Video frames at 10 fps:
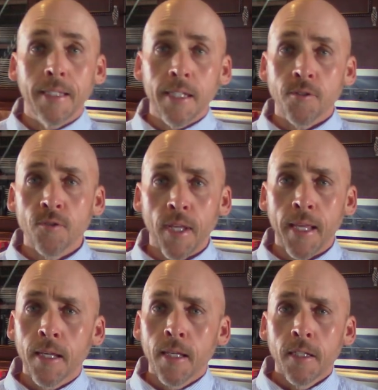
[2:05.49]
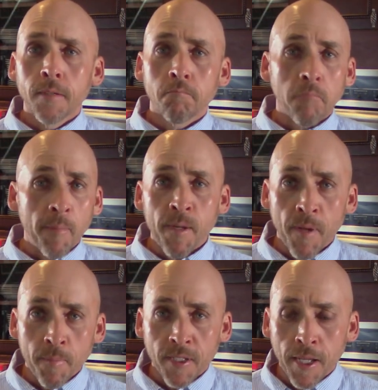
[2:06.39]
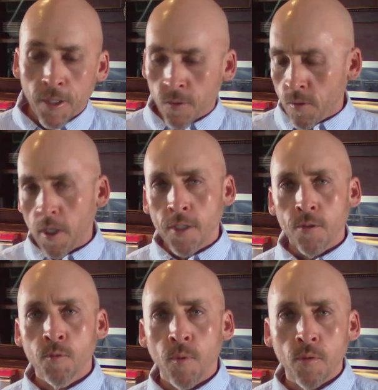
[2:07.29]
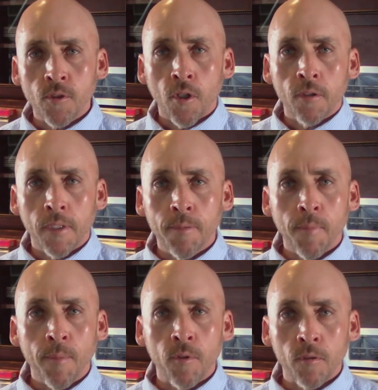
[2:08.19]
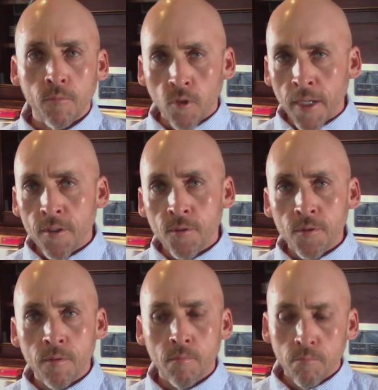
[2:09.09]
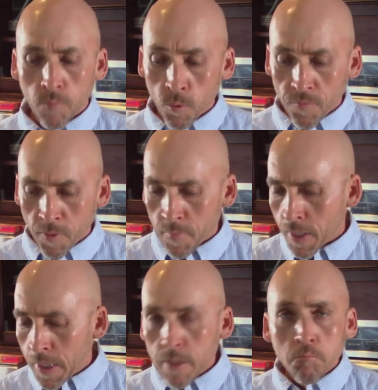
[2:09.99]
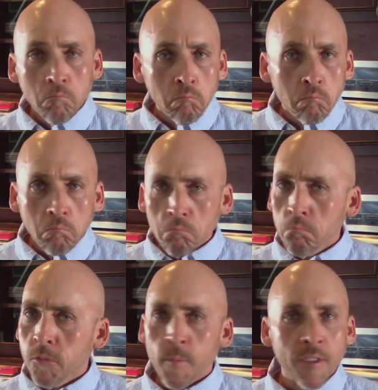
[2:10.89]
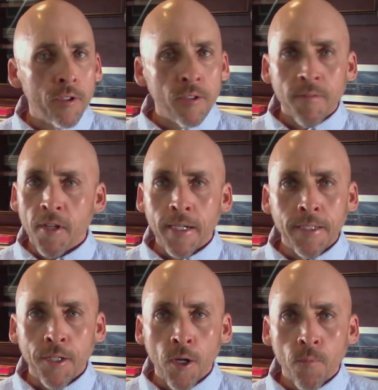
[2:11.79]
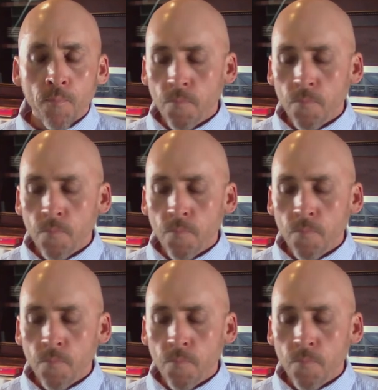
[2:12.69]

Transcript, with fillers: Yesterday, I made a baked potato. I used both salt and pepper grinders, both of them. Pretty much learned everything I needed to know.